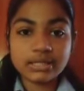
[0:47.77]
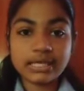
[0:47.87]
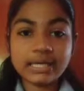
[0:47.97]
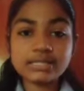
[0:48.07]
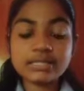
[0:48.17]

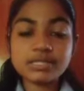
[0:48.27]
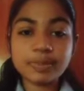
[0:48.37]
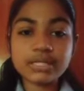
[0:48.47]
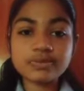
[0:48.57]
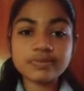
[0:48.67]
The Indian
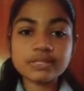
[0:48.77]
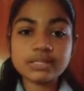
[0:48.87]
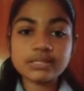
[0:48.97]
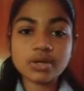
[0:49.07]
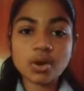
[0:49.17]
Space
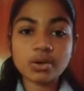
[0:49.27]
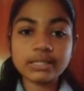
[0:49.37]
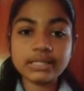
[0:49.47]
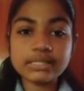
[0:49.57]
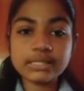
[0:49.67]
Research
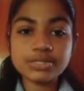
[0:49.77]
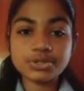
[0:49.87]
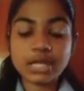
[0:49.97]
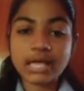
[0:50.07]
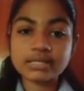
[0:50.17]

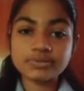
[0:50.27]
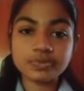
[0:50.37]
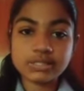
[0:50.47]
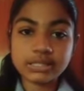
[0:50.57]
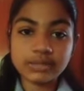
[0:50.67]
Organization has
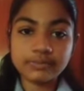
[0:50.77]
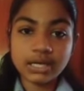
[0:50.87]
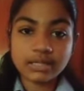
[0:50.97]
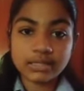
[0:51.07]
received